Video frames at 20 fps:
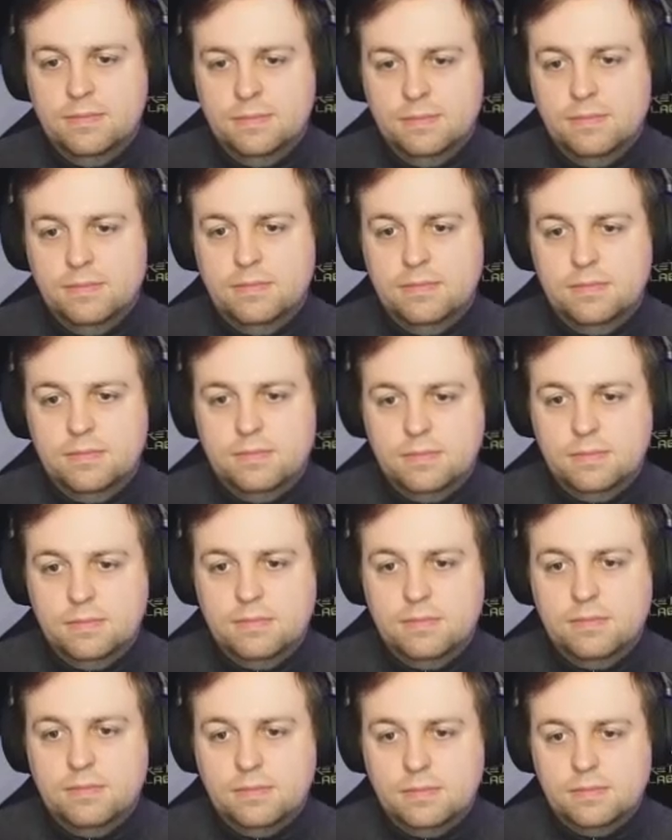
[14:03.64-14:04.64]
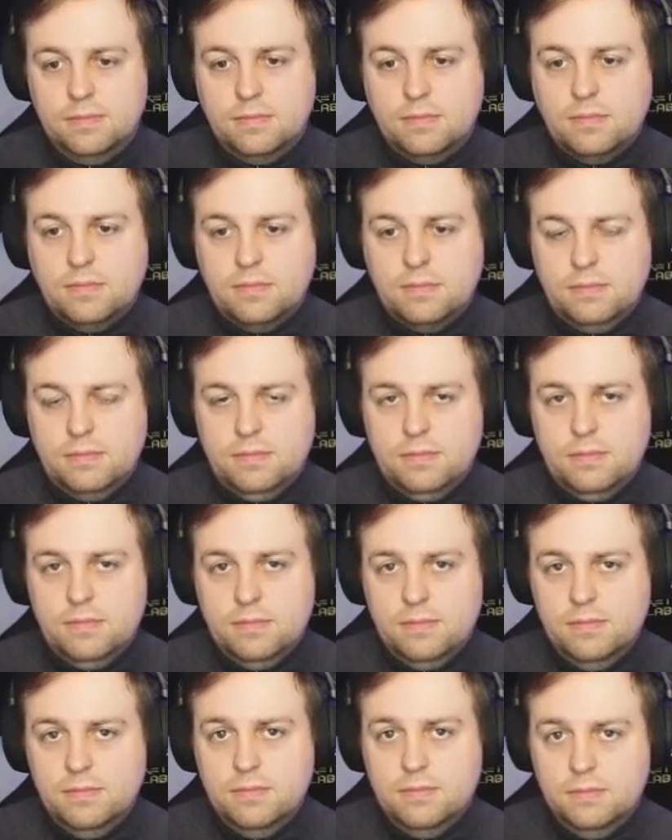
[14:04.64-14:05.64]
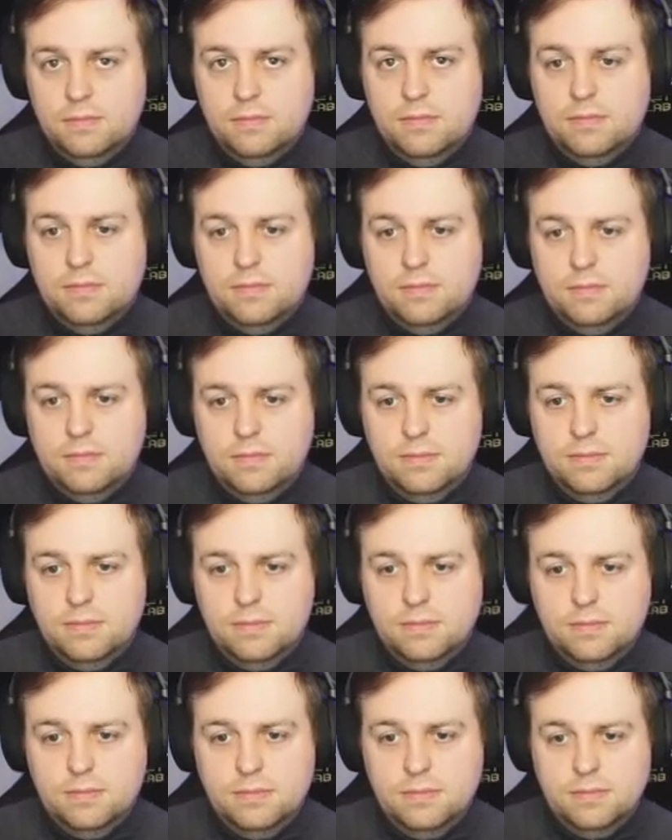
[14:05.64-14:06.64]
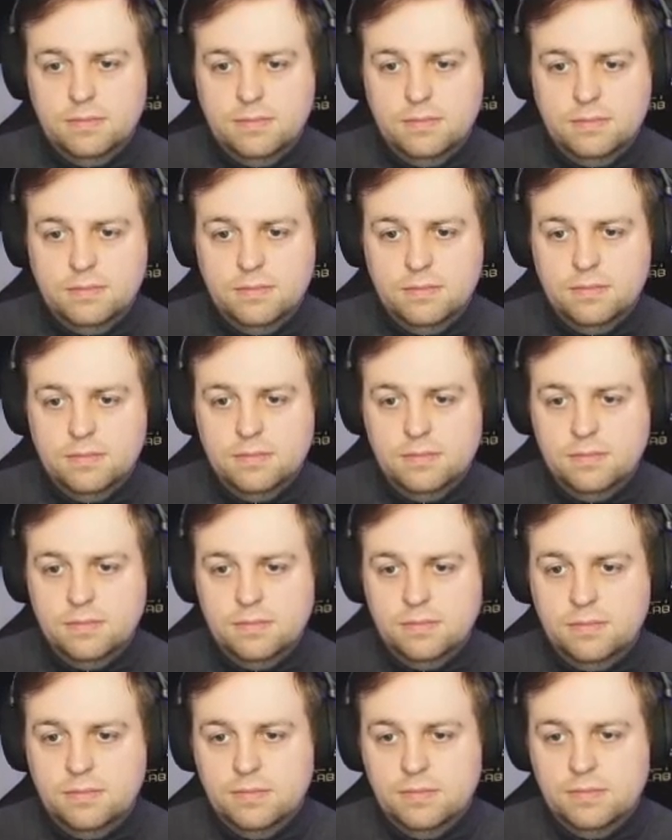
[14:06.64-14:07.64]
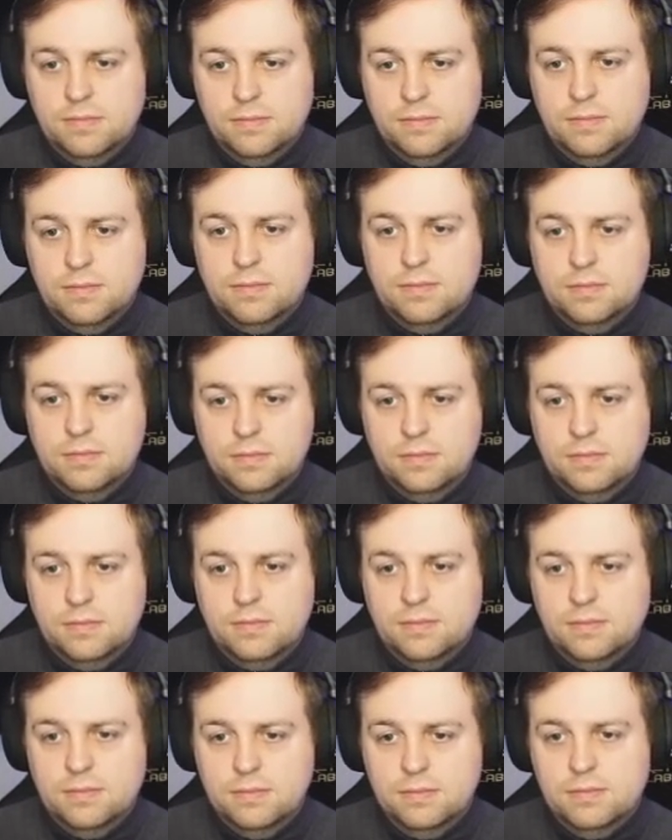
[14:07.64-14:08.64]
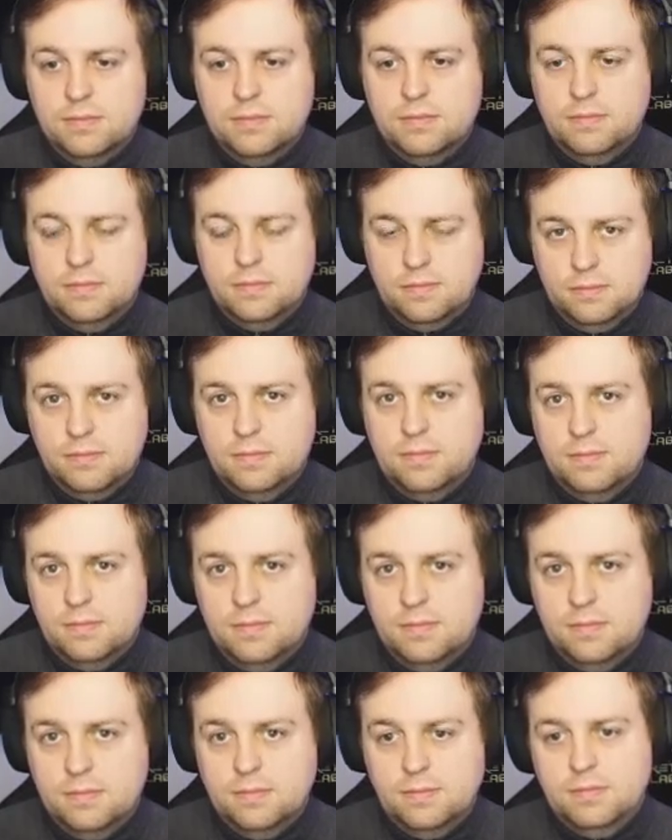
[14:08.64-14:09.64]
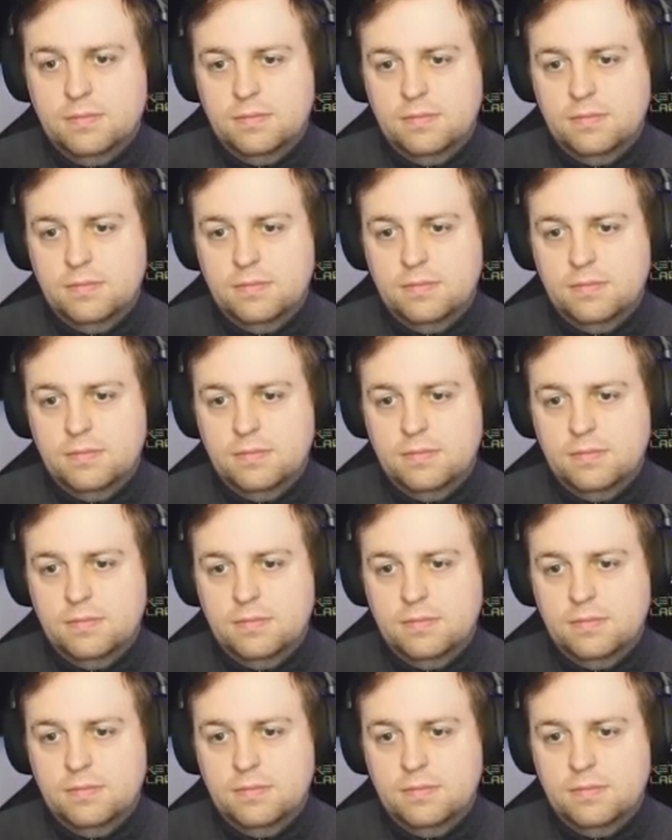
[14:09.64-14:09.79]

The person shown says nothing.